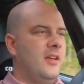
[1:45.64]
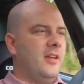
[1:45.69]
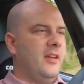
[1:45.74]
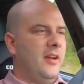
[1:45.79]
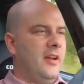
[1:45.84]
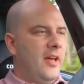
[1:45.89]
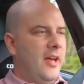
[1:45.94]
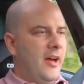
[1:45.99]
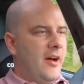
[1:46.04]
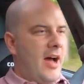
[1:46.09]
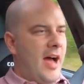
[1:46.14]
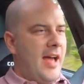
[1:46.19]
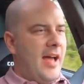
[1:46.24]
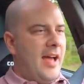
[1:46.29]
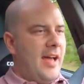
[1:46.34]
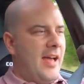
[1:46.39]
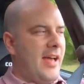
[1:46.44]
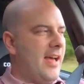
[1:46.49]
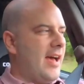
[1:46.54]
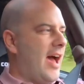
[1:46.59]
you know,
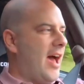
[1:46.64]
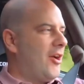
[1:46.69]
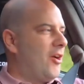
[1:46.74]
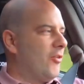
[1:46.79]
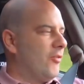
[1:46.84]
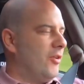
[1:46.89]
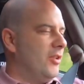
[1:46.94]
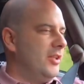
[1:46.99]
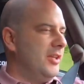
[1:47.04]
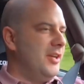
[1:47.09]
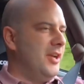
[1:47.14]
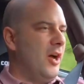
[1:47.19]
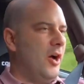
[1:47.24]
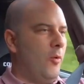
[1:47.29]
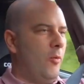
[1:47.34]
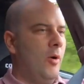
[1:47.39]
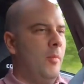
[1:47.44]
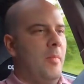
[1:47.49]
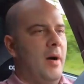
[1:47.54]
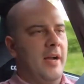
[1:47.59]
I don't really
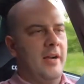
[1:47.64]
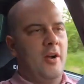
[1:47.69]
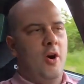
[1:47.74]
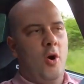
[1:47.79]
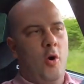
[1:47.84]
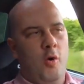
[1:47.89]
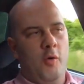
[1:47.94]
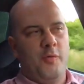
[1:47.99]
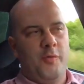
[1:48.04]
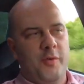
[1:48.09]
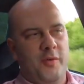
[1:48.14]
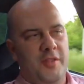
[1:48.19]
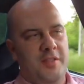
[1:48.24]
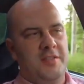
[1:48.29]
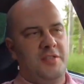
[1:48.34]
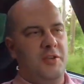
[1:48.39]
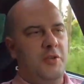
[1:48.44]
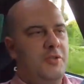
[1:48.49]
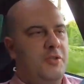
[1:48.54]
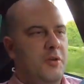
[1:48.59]
know what my goal for
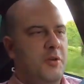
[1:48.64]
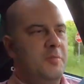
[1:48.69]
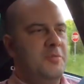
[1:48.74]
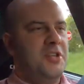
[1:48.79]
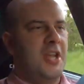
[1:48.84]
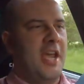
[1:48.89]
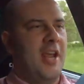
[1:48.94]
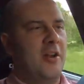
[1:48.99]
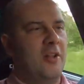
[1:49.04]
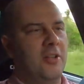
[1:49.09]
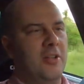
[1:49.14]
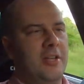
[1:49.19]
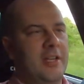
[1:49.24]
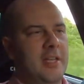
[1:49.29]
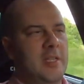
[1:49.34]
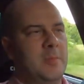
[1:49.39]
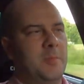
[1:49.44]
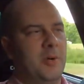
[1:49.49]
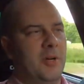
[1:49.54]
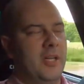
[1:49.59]
this YouTube channel
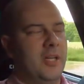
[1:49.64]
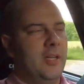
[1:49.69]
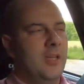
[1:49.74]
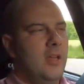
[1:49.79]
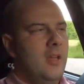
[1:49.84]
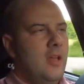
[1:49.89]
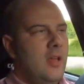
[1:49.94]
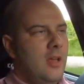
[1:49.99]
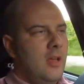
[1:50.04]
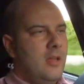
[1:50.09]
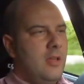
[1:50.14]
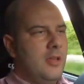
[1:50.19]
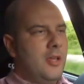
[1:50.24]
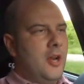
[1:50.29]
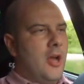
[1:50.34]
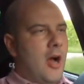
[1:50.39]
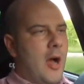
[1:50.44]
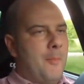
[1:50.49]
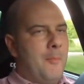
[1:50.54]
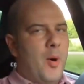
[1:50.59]
is, but you
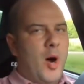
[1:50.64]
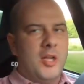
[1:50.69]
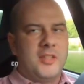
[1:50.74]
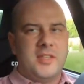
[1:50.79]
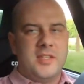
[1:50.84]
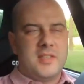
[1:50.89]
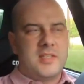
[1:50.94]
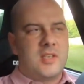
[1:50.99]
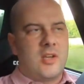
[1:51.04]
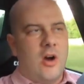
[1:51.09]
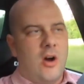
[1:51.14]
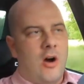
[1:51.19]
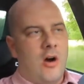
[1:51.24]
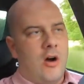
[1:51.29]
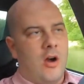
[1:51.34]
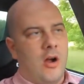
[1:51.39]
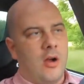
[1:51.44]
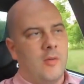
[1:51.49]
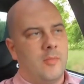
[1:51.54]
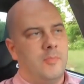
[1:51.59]
know, I bought this
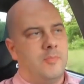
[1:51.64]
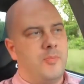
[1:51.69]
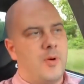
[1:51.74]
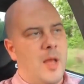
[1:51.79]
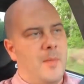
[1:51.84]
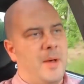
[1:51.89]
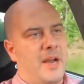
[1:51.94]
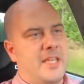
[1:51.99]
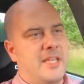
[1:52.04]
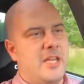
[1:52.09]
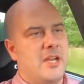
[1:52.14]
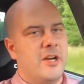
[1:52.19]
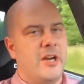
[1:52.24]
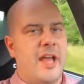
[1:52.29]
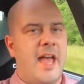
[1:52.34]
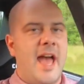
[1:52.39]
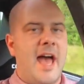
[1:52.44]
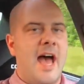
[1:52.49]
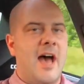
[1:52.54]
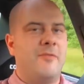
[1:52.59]
car probably about 1.5
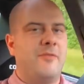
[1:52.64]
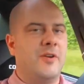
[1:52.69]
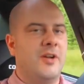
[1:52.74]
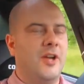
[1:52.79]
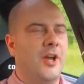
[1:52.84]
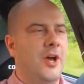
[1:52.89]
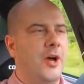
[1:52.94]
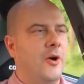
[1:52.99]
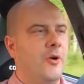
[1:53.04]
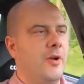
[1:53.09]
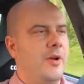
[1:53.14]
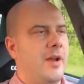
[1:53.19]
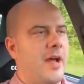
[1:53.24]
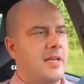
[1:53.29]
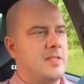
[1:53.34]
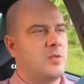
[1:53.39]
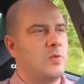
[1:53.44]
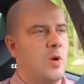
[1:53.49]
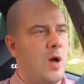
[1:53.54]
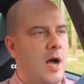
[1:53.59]
years ago, and
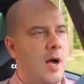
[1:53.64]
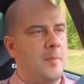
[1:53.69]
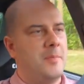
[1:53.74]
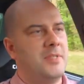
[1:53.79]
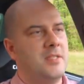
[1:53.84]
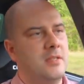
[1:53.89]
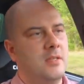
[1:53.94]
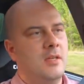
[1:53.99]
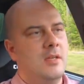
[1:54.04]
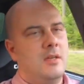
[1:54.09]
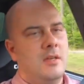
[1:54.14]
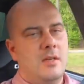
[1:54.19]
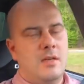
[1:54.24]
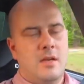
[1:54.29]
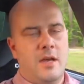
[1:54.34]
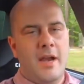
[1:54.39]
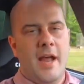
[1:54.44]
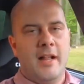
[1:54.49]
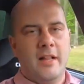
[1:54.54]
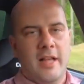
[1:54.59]
I swapped
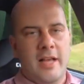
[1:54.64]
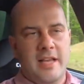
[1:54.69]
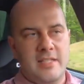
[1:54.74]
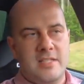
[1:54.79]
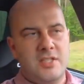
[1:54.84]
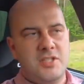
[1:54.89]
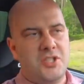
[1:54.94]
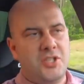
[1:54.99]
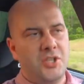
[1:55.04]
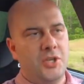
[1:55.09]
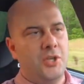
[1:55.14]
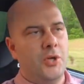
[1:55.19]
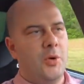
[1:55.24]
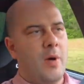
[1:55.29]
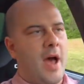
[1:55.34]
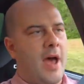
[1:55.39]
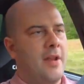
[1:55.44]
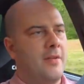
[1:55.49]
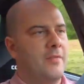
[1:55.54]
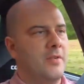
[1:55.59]
an LS2
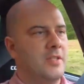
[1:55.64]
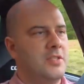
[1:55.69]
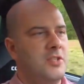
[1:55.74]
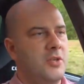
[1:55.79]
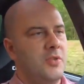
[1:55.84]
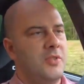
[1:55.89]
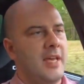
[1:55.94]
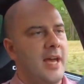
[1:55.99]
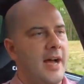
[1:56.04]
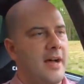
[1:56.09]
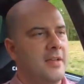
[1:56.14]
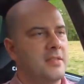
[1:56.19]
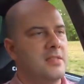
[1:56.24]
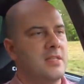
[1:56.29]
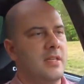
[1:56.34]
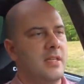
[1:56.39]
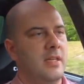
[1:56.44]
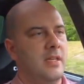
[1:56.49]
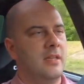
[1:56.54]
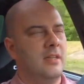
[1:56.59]
out of a
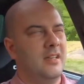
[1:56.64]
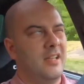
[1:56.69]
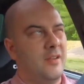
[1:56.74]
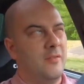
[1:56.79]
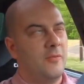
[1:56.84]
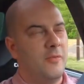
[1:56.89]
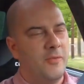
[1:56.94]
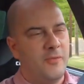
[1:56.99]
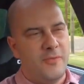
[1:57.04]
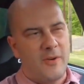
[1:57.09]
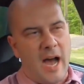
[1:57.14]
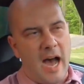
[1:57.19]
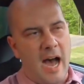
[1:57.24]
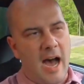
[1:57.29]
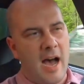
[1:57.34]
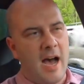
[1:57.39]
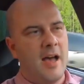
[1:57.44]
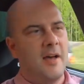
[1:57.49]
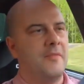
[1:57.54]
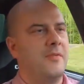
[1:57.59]

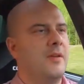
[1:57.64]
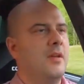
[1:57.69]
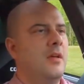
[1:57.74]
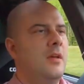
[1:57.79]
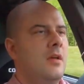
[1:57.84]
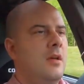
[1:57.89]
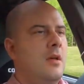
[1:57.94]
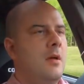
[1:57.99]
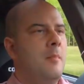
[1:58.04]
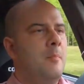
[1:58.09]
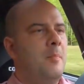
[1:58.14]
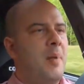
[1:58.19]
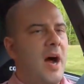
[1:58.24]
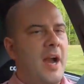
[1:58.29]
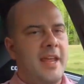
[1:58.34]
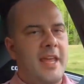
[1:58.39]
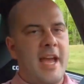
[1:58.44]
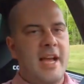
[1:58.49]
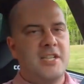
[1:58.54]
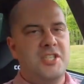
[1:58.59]
2005
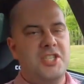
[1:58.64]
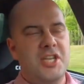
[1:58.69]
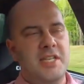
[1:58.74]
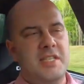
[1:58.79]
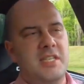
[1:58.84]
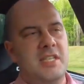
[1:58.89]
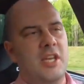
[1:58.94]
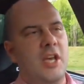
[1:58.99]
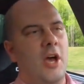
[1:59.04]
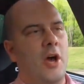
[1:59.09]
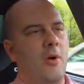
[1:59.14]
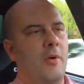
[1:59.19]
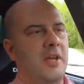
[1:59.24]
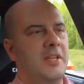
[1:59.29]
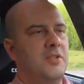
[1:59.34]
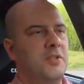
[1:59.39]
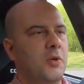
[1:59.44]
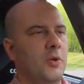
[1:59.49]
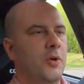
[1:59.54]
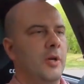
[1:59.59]
Pontiac GTO
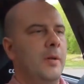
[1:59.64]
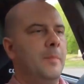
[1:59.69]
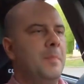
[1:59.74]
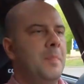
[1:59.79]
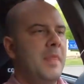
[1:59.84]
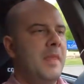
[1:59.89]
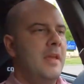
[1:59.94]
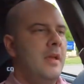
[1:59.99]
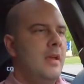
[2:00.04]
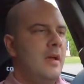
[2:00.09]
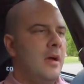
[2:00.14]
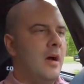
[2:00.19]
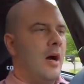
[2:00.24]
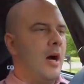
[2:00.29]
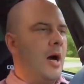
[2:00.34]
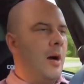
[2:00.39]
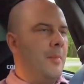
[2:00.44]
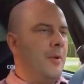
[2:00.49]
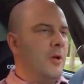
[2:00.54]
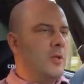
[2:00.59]
into it.
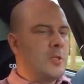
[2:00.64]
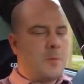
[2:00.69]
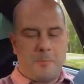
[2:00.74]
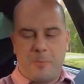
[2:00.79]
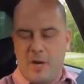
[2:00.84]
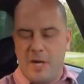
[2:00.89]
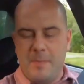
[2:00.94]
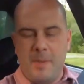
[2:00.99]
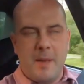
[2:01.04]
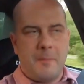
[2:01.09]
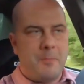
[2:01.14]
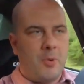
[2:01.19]
It was a pretty big